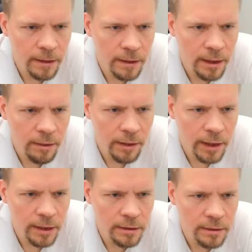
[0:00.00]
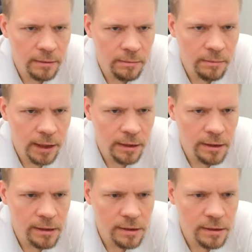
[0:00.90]
Now I can make
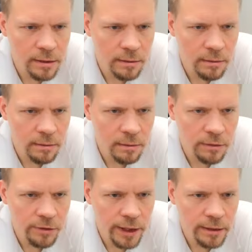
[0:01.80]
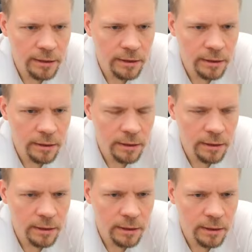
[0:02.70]
this threat,
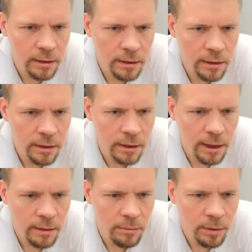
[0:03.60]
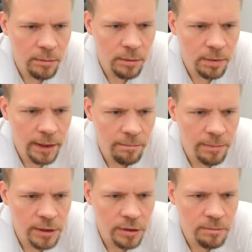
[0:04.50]
and probably
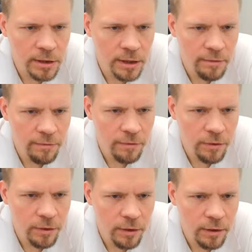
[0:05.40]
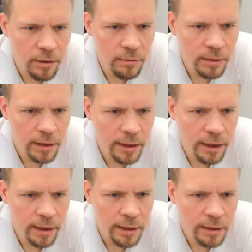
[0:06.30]
bishop c4 with the
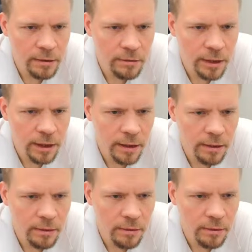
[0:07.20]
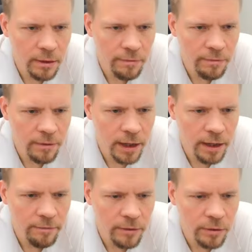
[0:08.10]
idea to take on
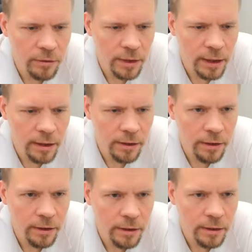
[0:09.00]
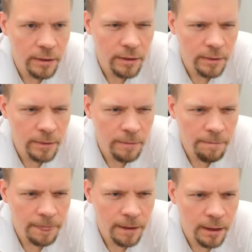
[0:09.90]
f5, rook here,
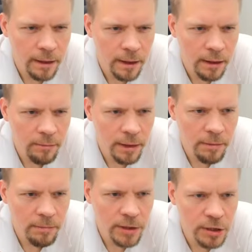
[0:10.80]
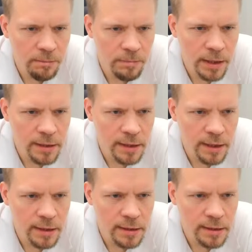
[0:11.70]
and now maybe bishop
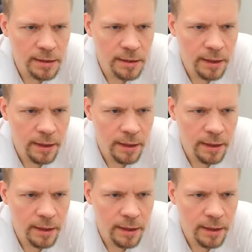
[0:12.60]
b6,